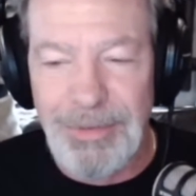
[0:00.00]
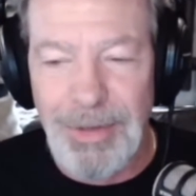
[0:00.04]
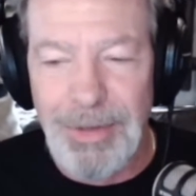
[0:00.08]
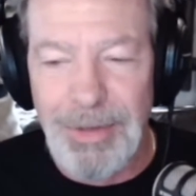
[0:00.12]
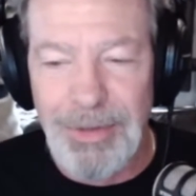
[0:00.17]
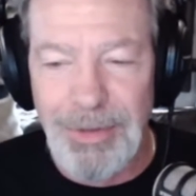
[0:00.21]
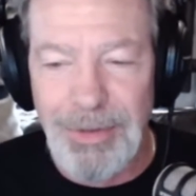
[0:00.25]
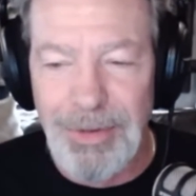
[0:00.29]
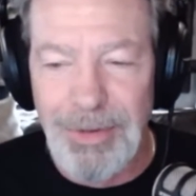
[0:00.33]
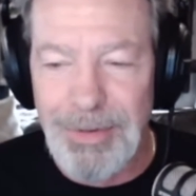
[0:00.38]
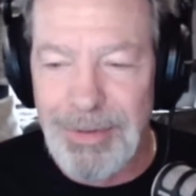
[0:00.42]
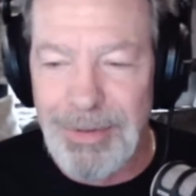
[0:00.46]

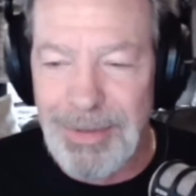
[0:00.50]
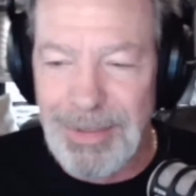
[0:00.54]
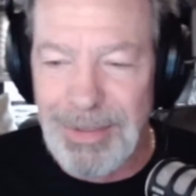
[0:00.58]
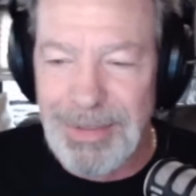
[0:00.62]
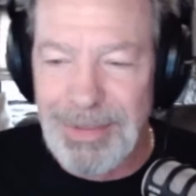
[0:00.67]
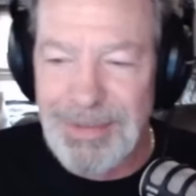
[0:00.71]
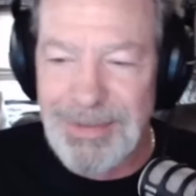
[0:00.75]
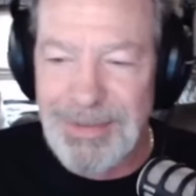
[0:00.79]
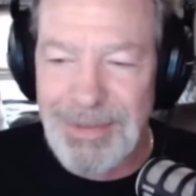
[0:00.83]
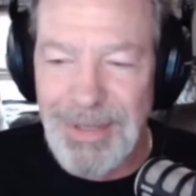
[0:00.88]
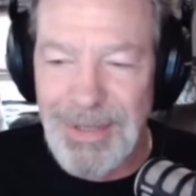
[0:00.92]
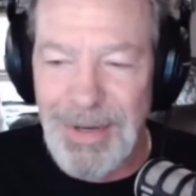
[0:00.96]
You're all
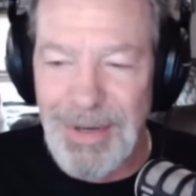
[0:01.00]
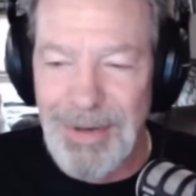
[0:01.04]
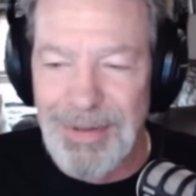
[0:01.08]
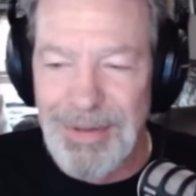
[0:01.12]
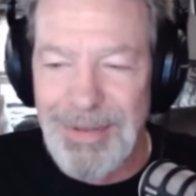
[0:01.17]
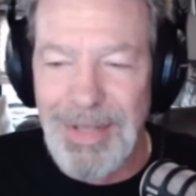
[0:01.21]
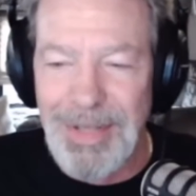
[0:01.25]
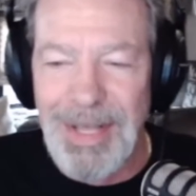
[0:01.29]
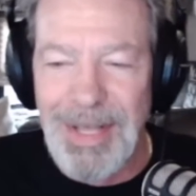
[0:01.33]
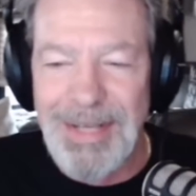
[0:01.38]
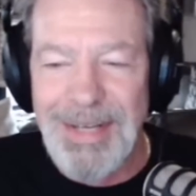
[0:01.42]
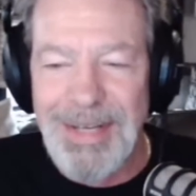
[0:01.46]
good.
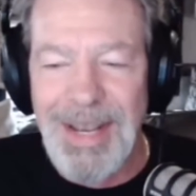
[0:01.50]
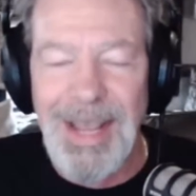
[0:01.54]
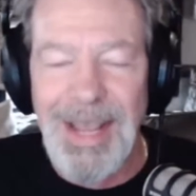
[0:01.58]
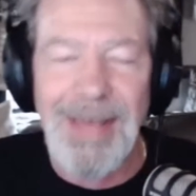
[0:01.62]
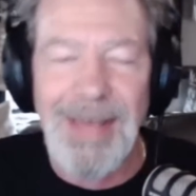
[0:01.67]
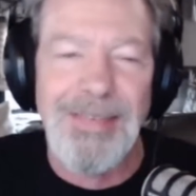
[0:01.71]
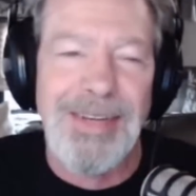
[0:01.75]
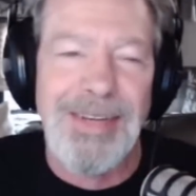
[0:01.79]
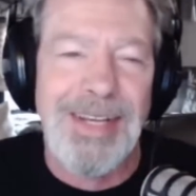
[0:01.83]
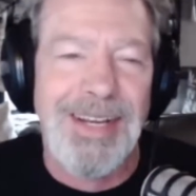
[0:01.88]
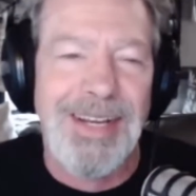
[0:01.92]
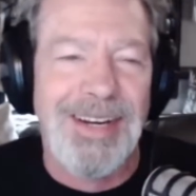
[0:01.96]
Glad to
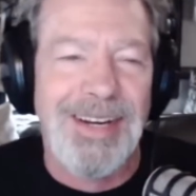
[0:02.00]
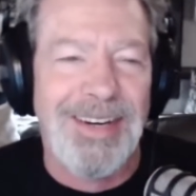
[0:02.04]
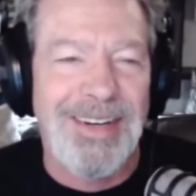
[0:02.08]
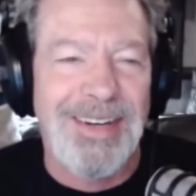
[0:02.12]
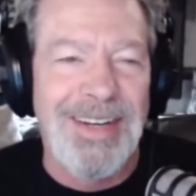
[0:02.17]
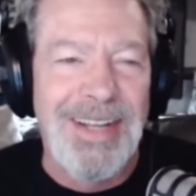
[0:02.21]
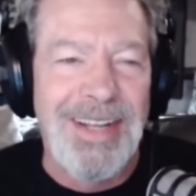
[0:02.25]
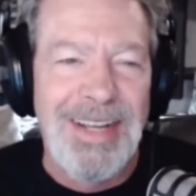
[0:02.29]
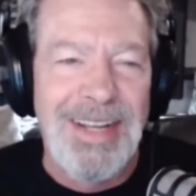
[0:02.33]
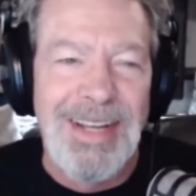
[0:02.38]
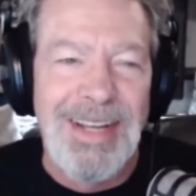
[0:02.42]
have you here.